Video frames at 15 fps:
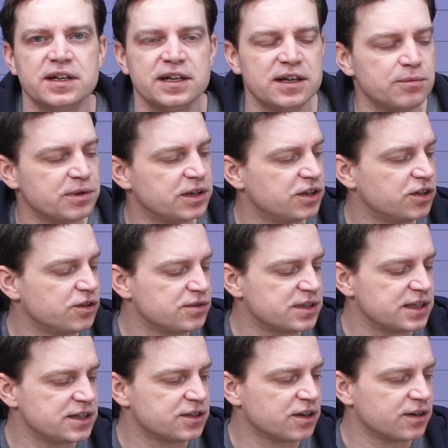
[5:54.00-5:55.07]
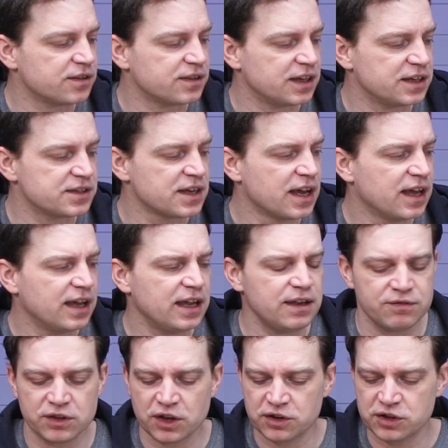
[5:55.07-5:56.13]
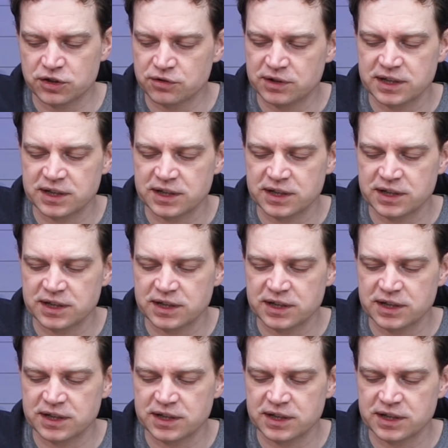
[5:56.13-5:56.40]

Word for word: here when you use these kind of things, even though you do